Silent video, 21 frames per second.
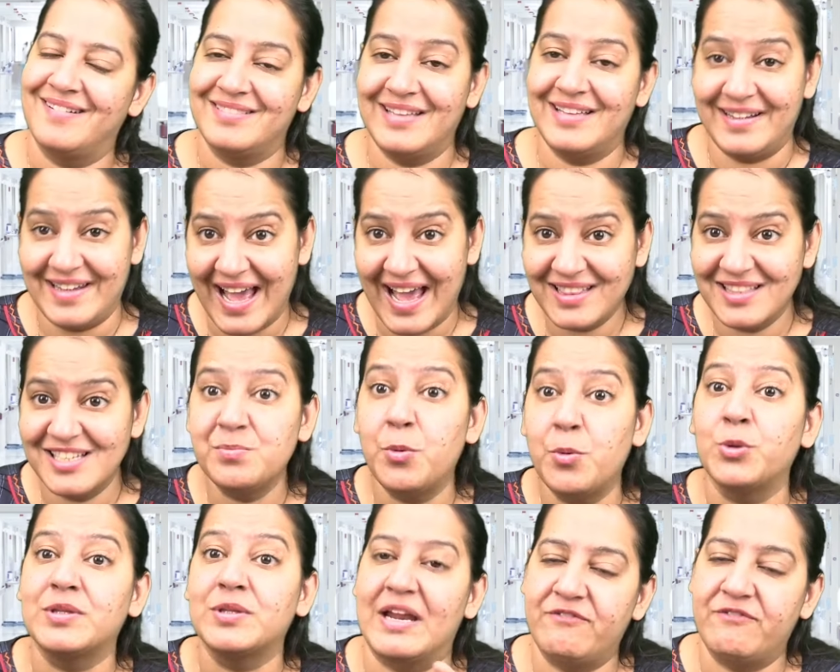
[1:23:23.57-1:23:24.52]
The death is
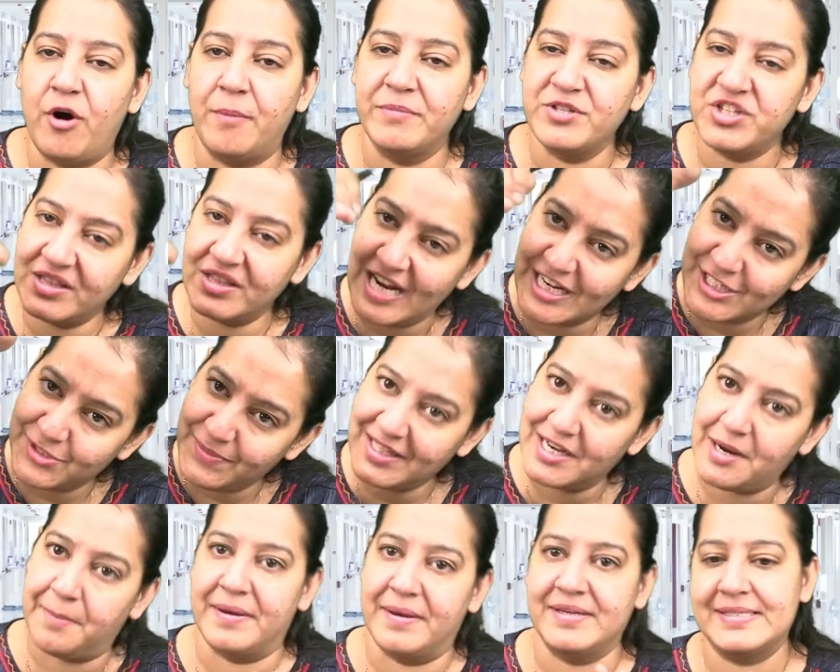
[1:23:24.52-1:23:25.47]
more than formation, that's
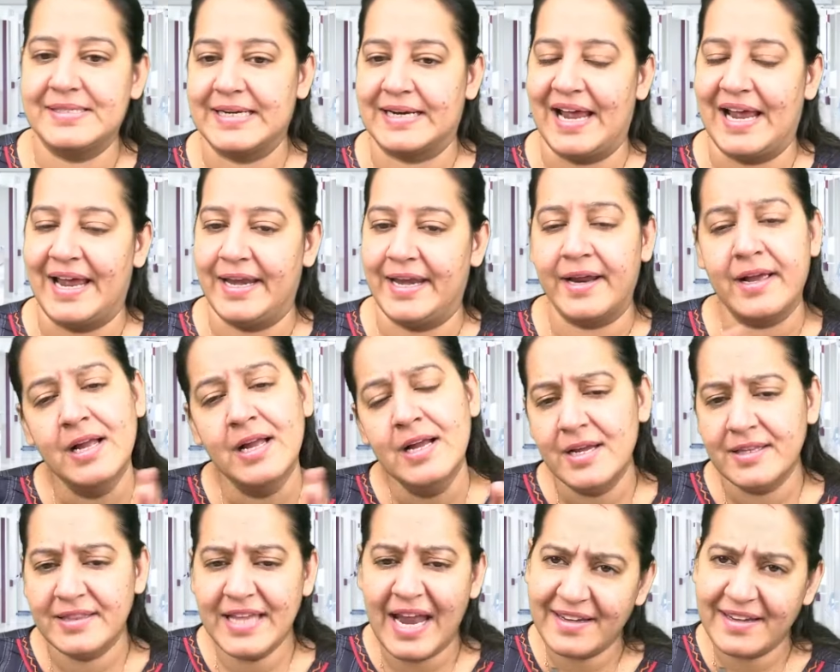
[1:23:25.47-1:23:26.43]
why the number is declining.
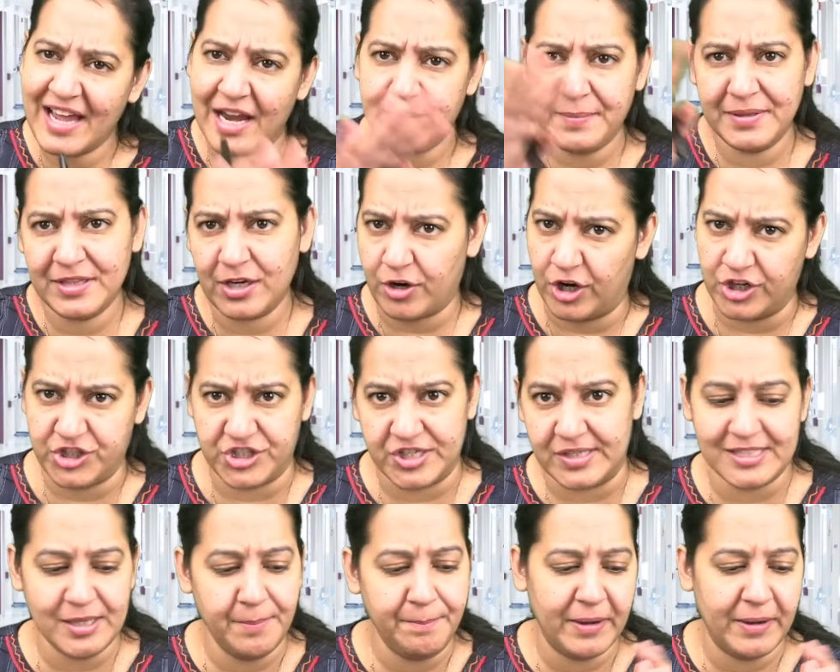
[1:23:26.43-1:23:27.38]
That can be the
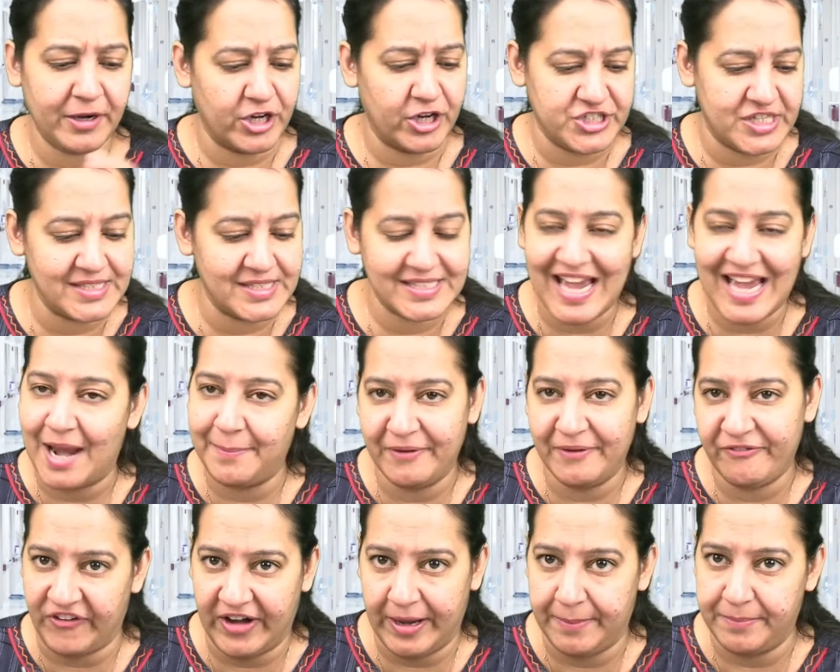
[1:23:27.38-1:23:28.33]
question. Simple questions can
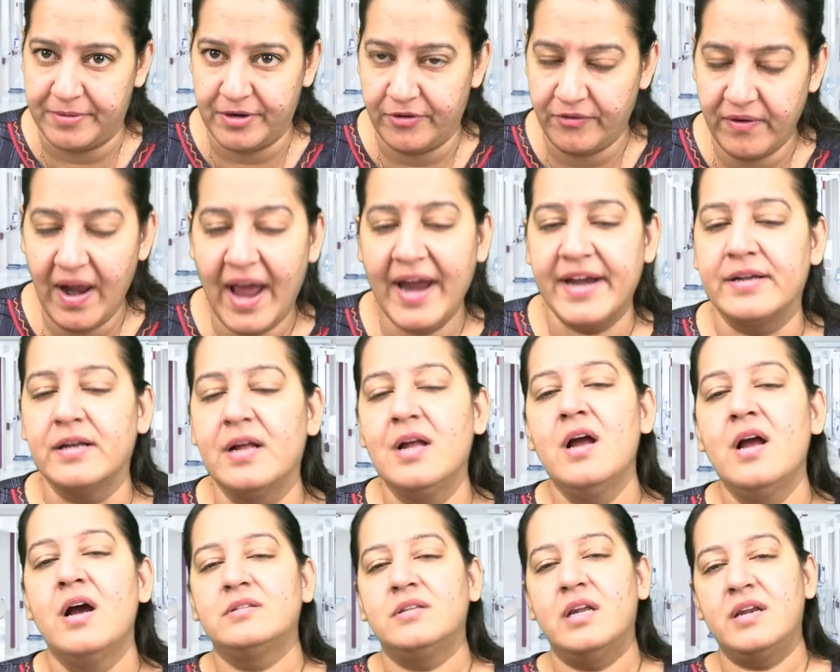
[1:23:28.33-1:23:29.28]
be framed, right?
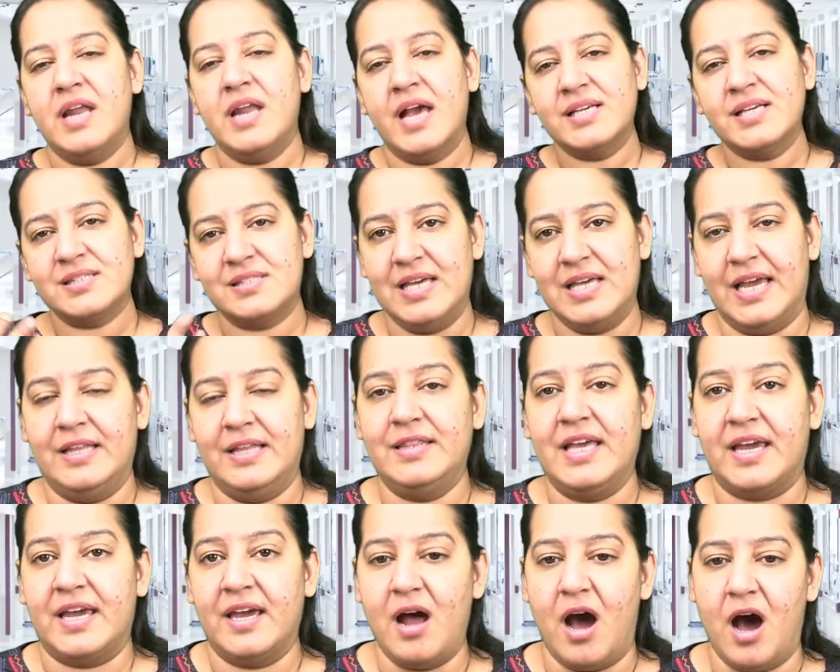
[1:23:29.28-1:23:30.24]
The next thing,
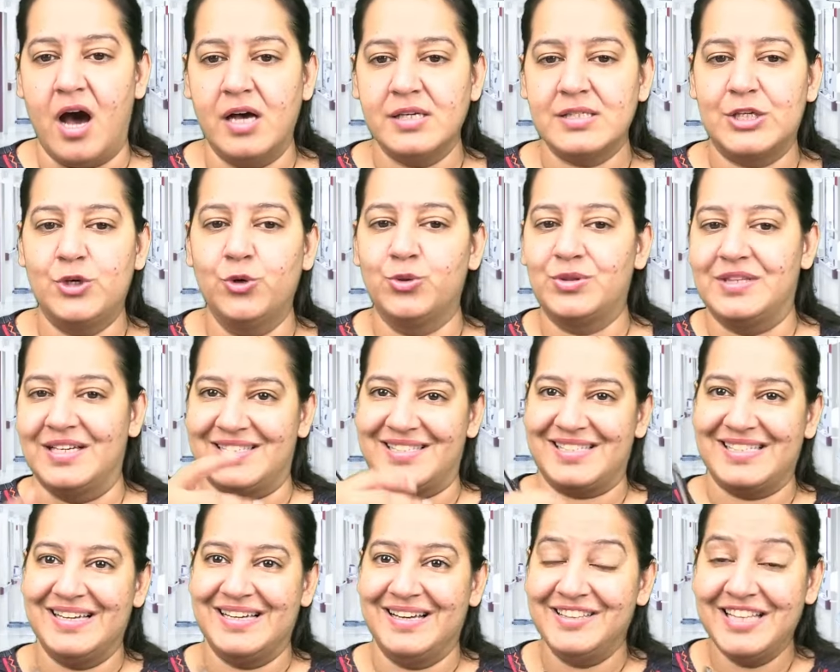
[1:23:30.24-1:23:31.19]
they can ask you
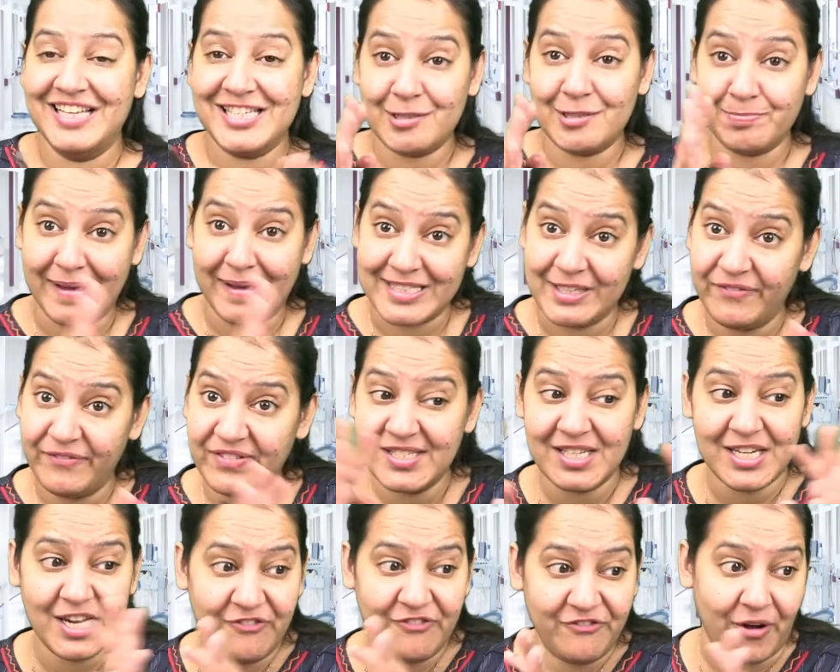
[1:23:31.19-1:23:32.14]
this. The
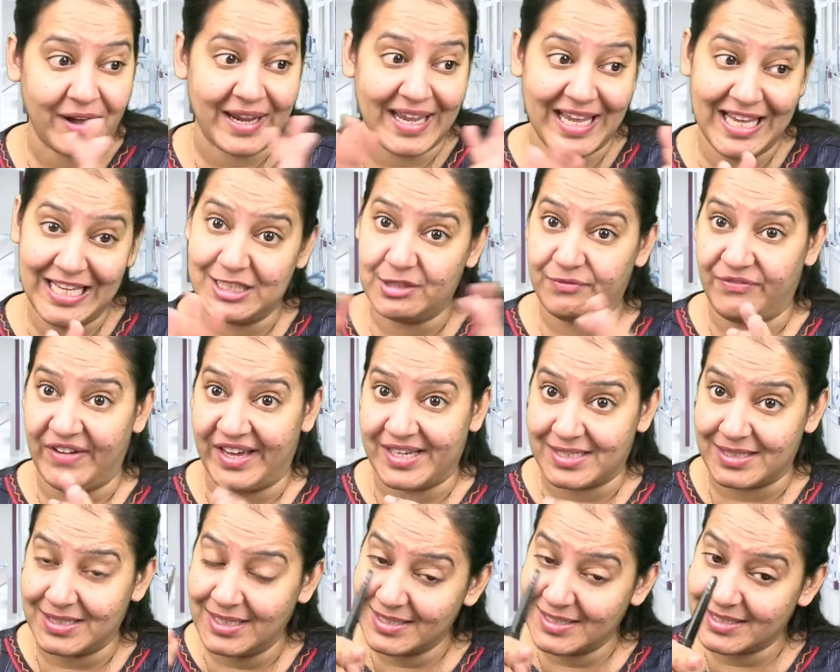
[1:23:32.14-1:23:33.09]
specificity for each
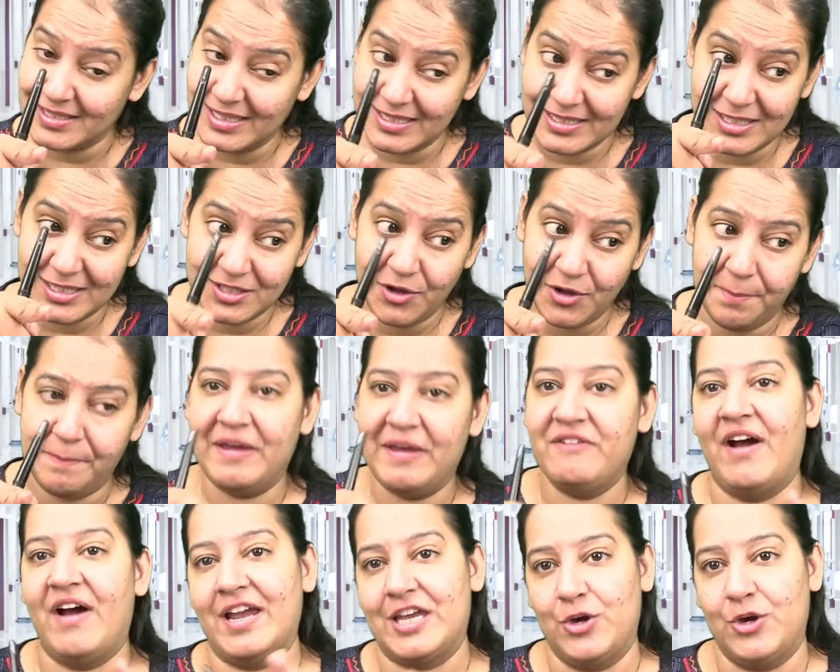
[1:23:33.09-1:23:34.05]
phase. This is your
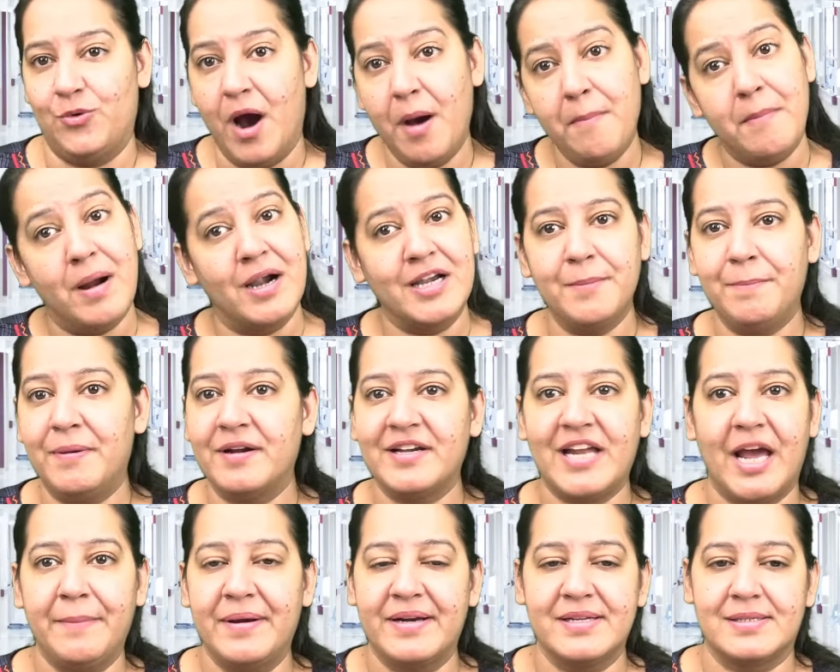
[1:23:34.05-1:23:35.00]
PYQ. Multiple
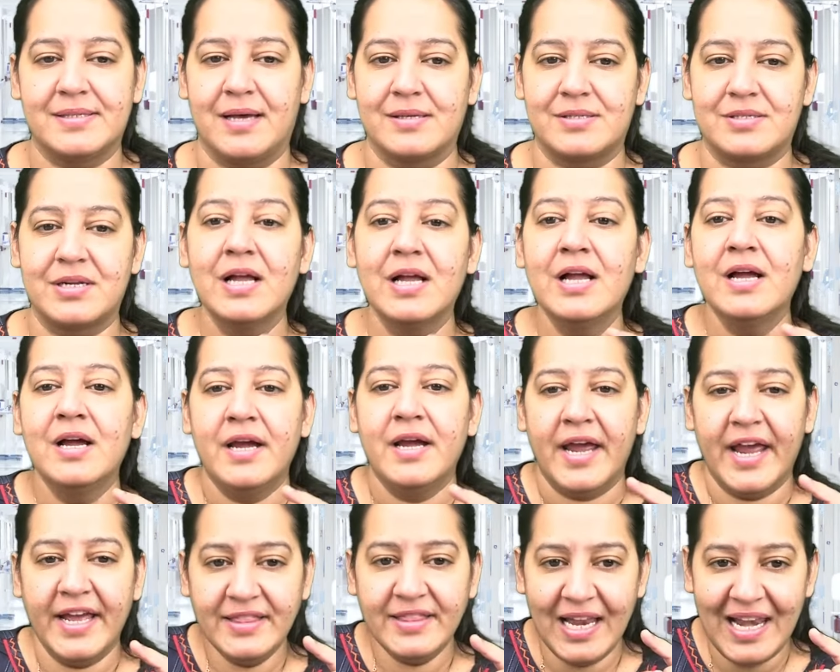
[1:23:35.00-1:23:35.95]
time it is asked.
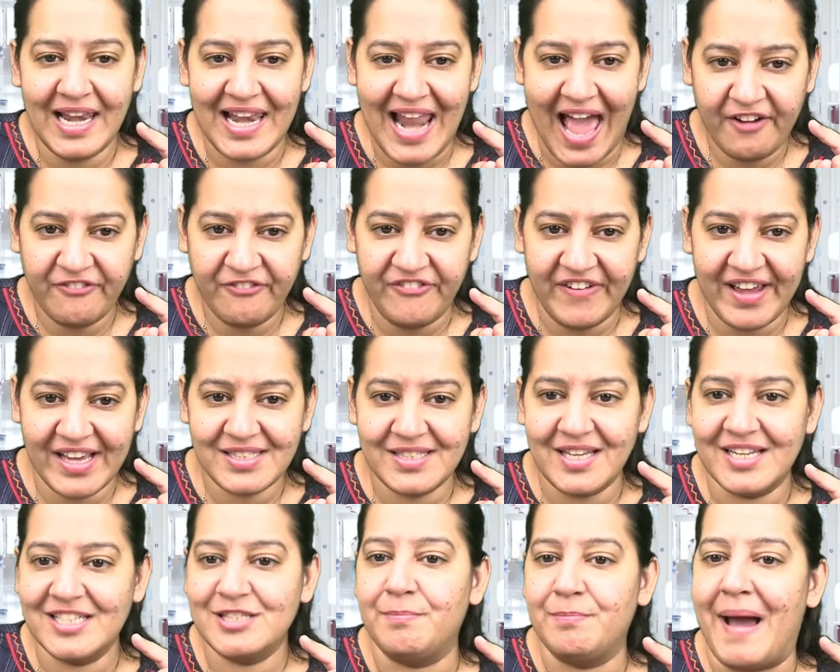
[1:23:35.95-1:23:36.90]
In the lag phase,
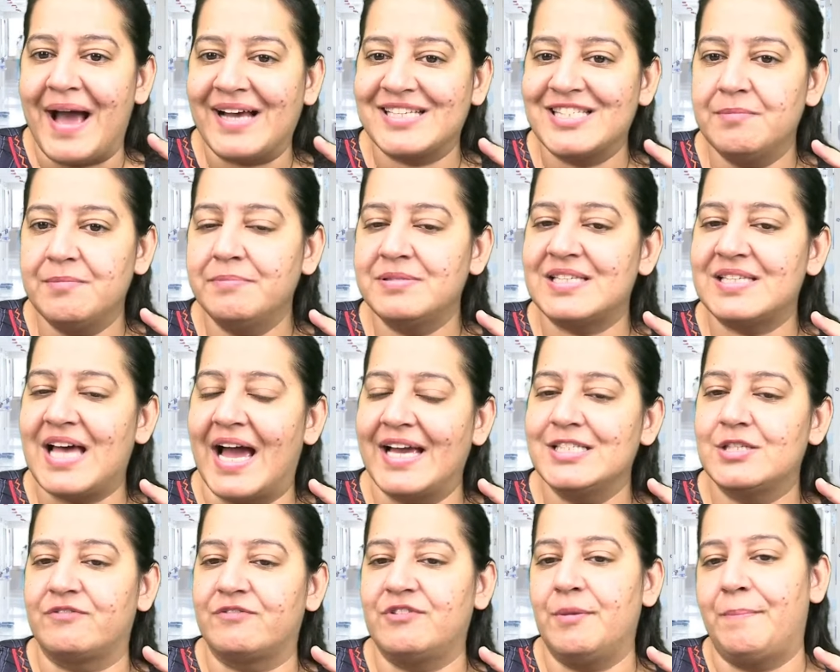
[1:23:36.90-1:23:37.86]
there is maximum
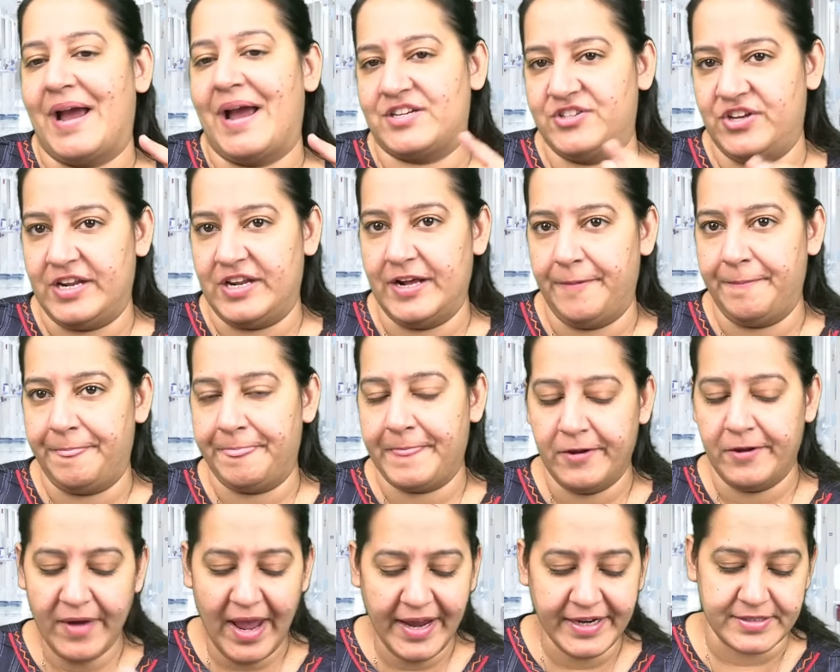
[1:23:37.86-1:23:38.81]
size of the bacteria,
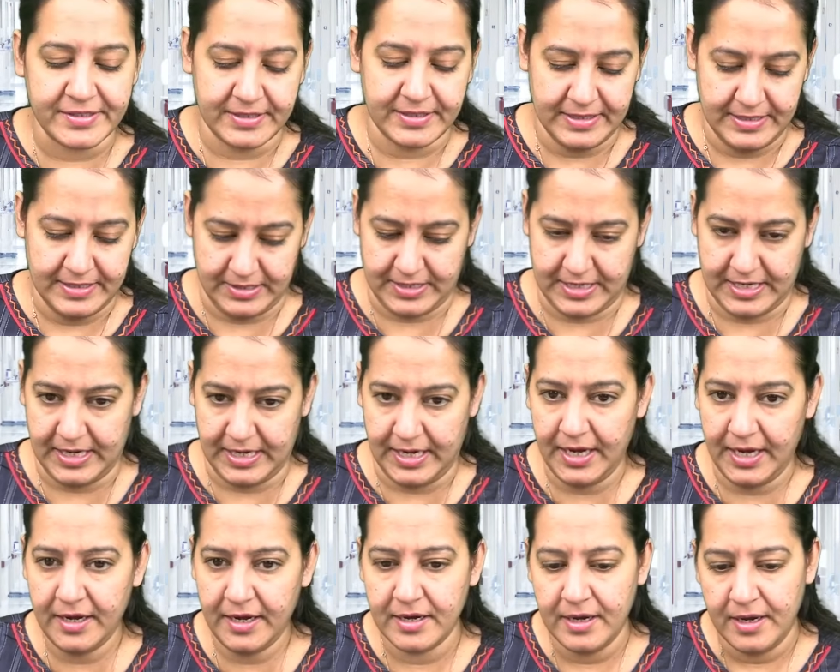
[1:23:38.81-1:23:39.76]
right?
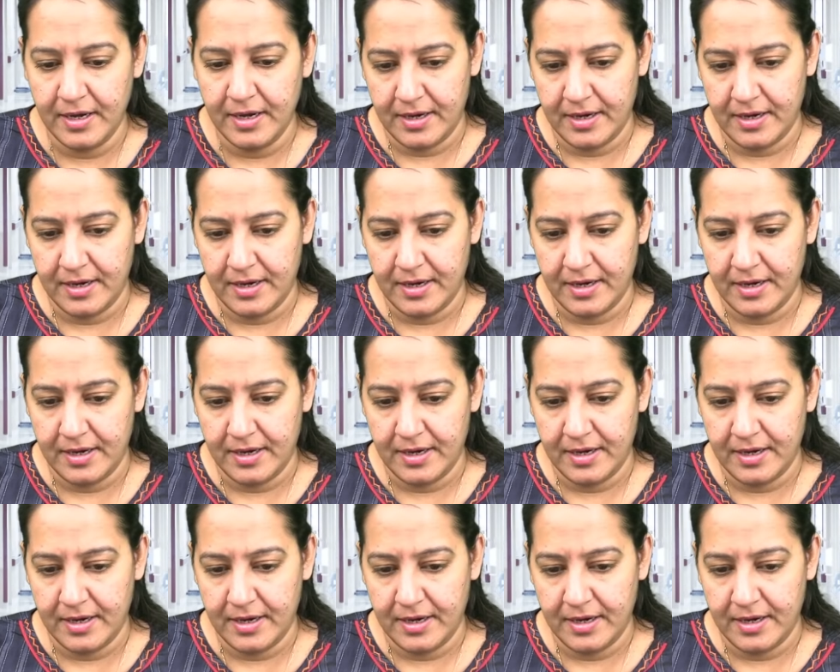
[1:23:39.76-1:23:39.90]
Okay.